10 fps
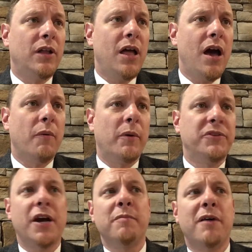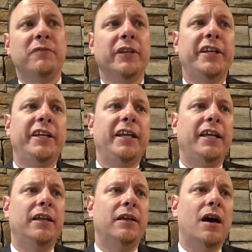When we're talking about
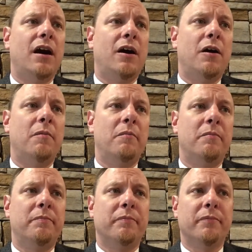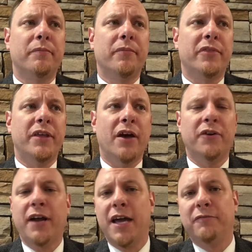validity, the other
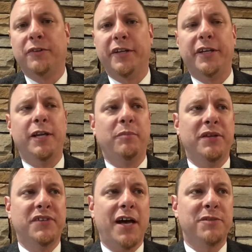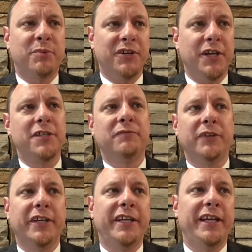kind of validity besides predictive
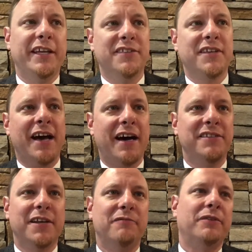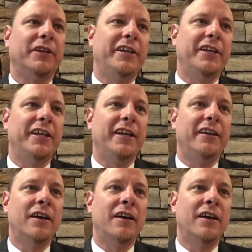validity is content validity.